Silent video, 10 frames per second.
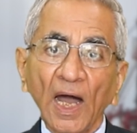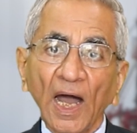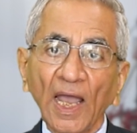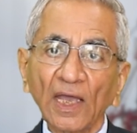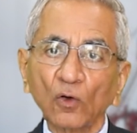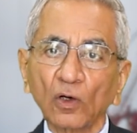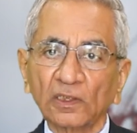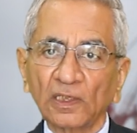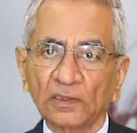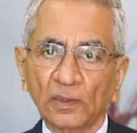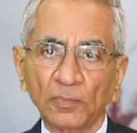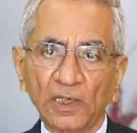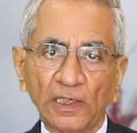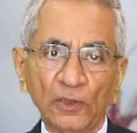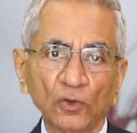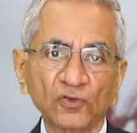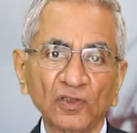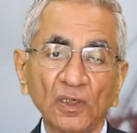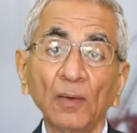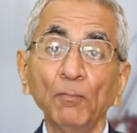Higher octane number
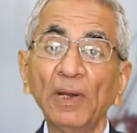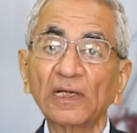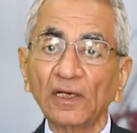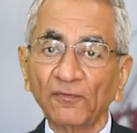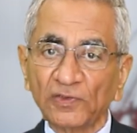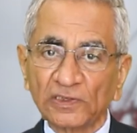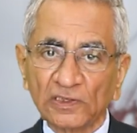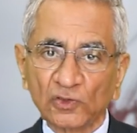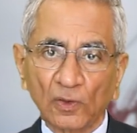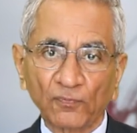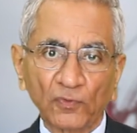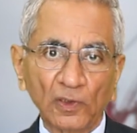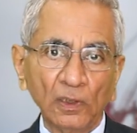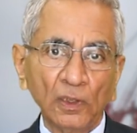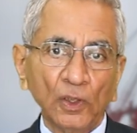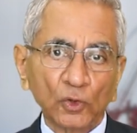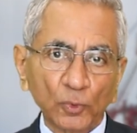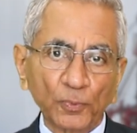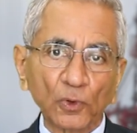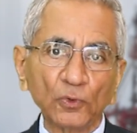denotes better efficiency of fuel
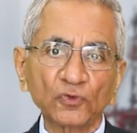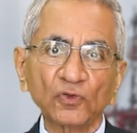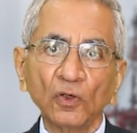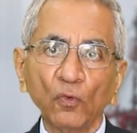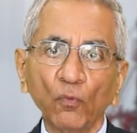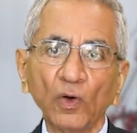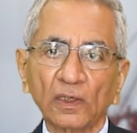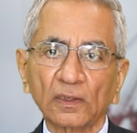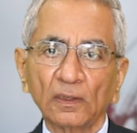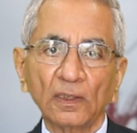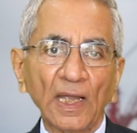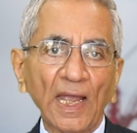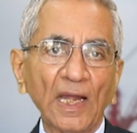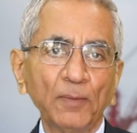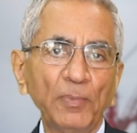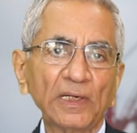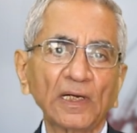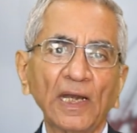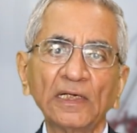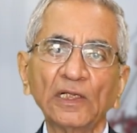to produce work and
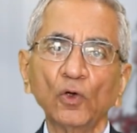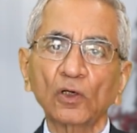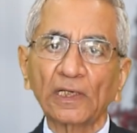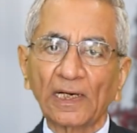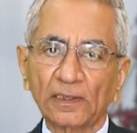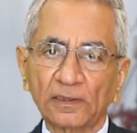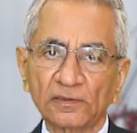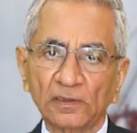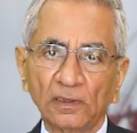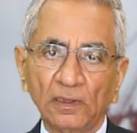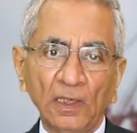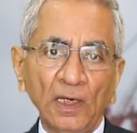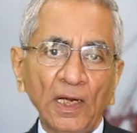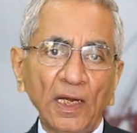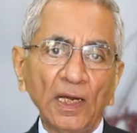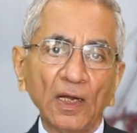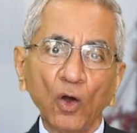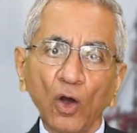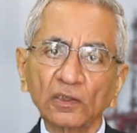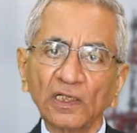better anti-knock characteristic.
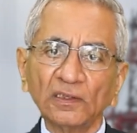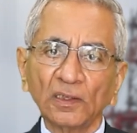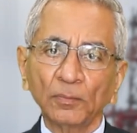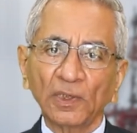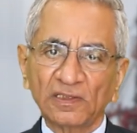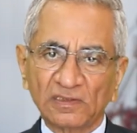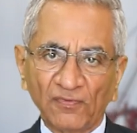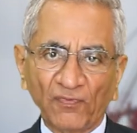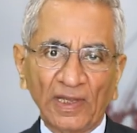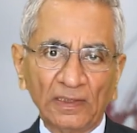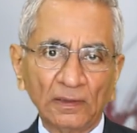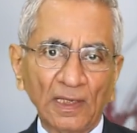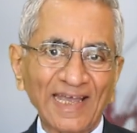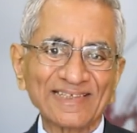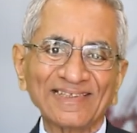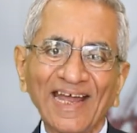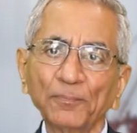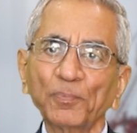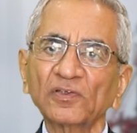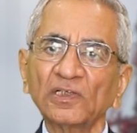Octane number is defined as
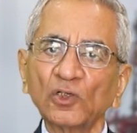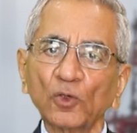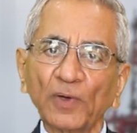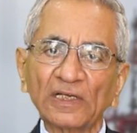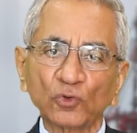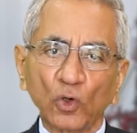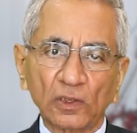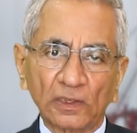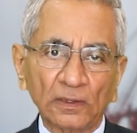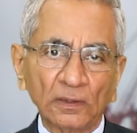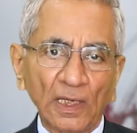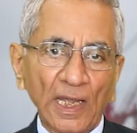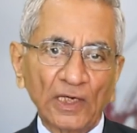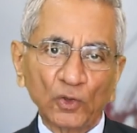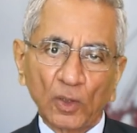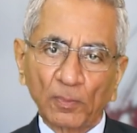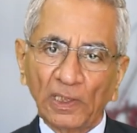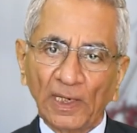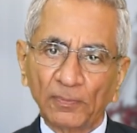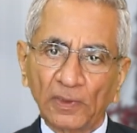that percentage of iso-octane and
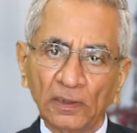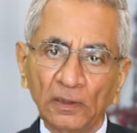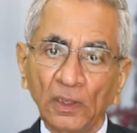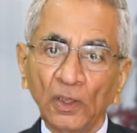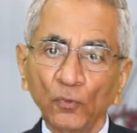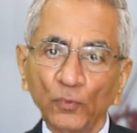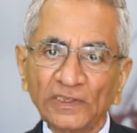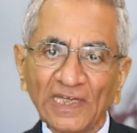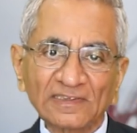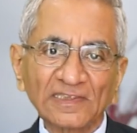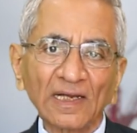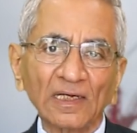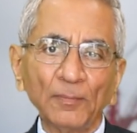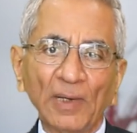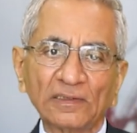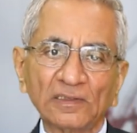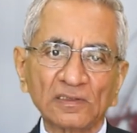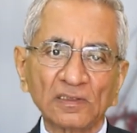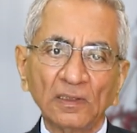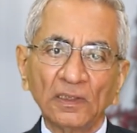normal heptane which exactly
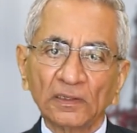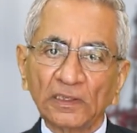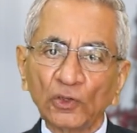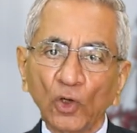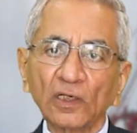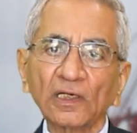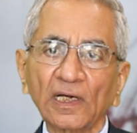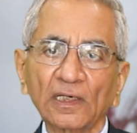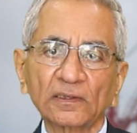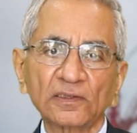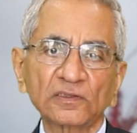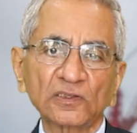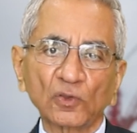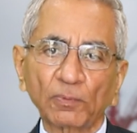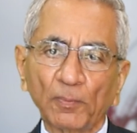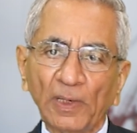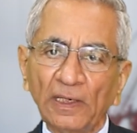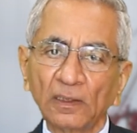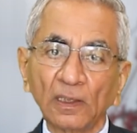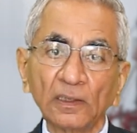matches the knock characteristics of a
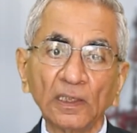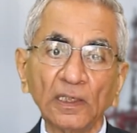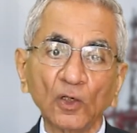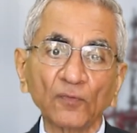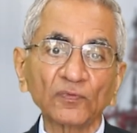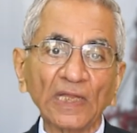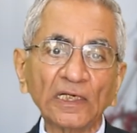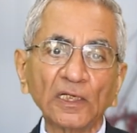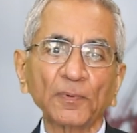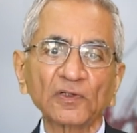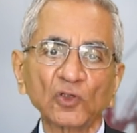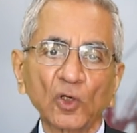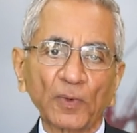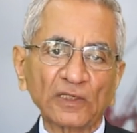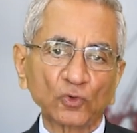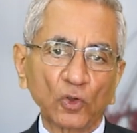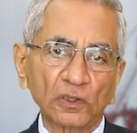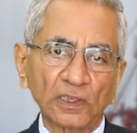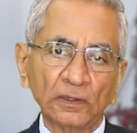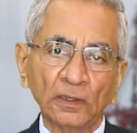blend containing of 90% of
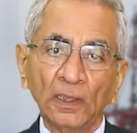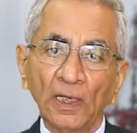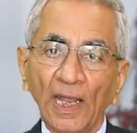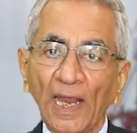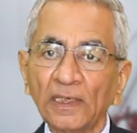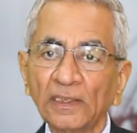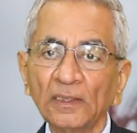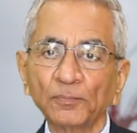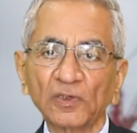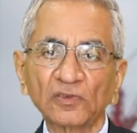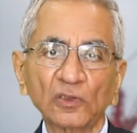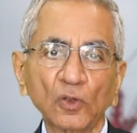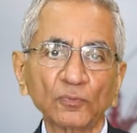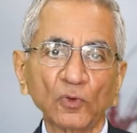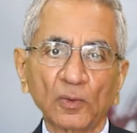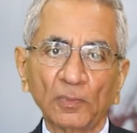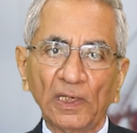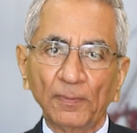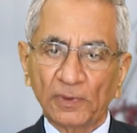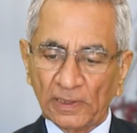isooctane and 10% of
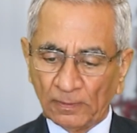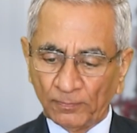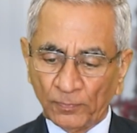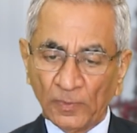normal heptane.